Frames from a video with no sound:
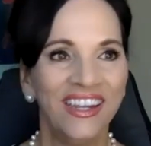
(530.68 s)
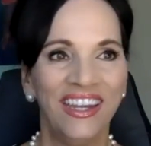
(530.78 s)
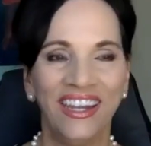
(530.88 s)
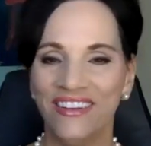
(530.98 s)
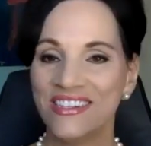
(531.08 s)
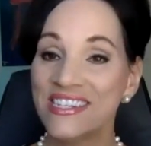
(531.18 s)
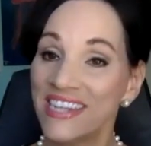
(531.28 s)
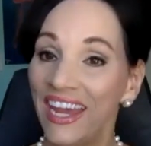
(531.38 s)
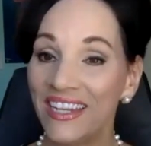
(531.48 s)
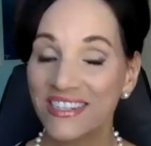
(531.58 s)
in
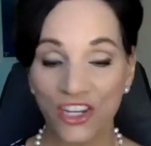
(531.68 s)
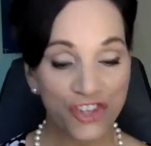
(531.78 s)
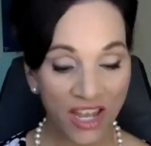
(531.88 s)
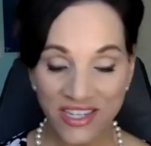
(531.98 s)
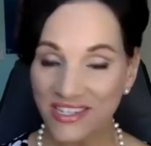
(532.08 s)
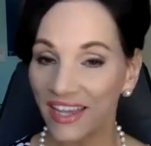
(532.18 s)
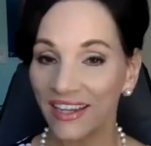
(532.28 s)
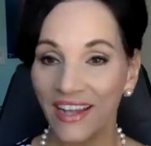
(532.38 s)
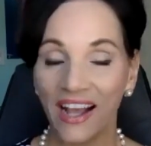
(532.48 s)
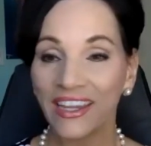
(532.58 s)
states, agendas that cannot
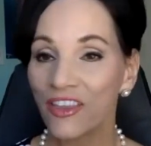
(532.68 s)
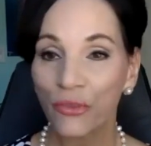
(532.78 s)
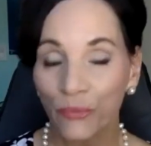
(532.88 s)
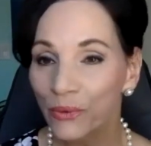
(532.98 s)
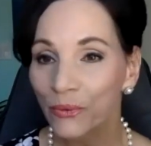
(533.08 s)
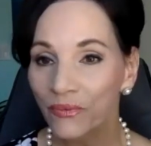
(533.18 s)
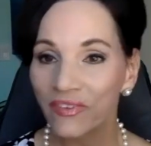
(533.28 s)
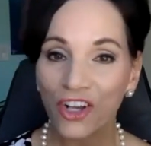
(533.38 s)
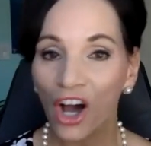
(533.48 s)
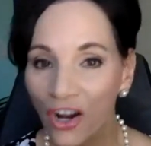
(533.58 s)
get through the
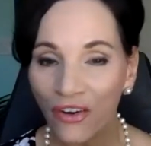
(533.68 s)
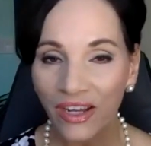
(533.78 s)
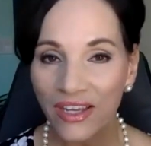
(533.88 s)
Congress,